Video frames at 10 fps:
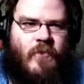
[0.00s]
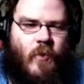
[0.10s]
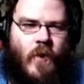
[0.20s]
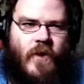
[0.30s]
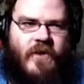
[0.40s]

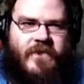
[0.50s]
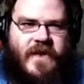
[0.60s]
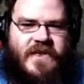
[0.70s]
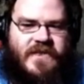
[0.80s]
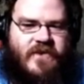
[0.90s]
walk
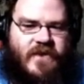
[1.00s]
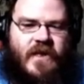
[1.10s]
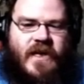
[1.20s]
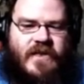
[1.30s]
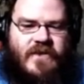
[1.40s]
faster than
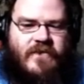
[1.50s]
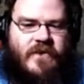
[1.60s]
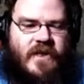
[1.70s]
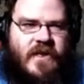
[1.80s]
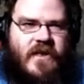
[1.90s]
I do.
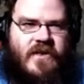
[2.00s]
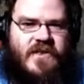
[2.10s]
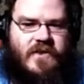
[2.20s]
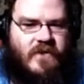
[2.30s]
so